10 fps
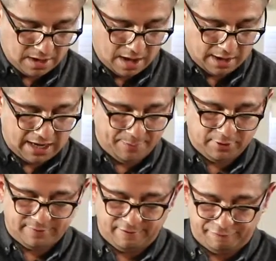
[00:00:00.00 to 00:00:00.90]
a couple
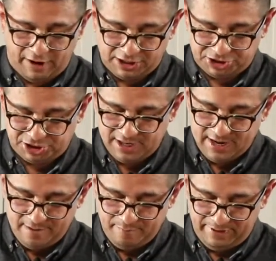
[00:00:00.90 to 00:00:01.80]
of our fresh
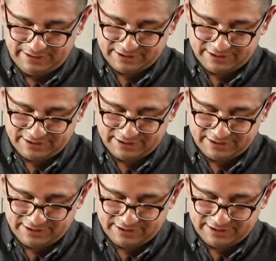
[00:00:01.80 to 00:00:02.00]
mint